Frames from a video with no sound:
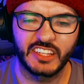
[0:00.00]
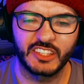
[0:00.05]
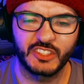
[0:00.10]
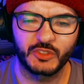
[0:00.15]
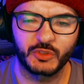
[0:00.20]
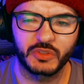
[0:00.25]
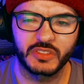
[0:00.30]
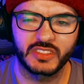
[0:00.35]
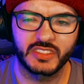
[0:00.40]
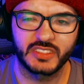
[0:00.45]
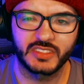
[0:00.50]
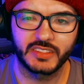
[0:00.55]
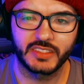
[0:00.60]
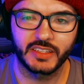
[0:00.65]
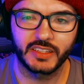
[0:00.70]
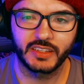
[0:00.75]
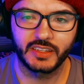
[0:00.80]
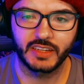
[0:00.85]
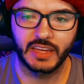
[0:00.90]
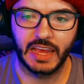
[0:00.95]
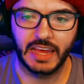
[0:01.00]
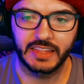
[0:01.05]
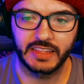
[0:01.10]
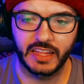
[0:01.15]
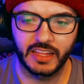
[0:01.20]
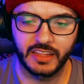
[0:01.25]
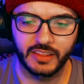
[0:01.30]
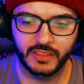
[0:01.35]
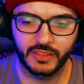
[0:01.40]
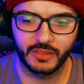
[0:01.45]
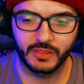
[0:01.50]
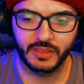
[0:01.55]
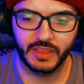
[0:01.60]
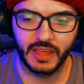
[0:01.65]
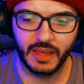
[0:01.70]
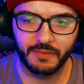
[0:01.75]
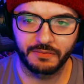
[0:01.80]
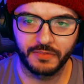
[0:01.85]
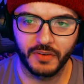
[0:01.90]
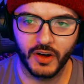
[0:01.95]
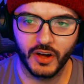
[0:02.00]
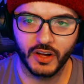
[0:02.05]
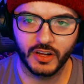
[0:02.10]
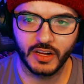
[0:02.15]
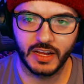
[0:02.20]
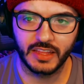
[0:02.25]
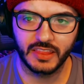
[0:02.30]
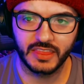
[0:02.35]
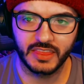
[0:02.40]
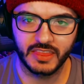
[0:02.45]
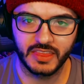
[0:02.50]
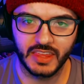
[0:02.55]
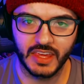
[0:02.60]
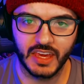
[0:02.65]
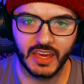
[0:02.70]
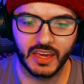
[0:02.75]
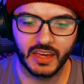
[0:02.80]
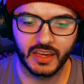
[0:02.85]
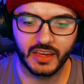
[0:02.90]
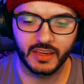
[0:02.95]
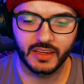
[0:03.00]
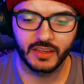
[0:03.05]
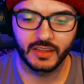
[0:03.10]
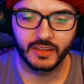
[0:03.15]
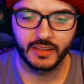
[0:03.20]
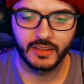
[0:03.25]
Interesting. And that, that fog got thick.